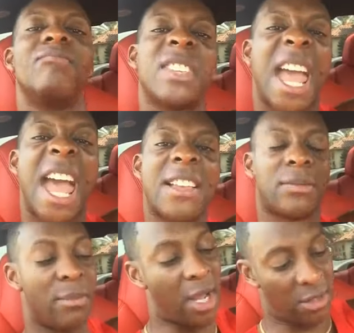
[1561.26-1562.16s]
Cash
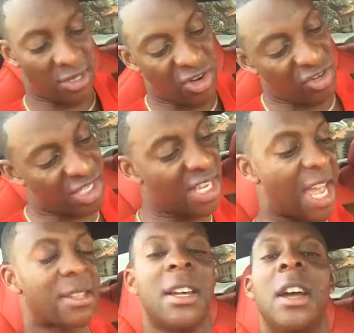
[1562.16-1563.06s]
money. Here are the
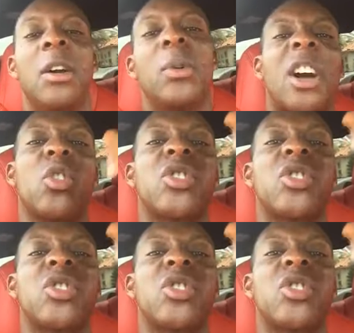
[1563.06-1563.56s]
checks. When I go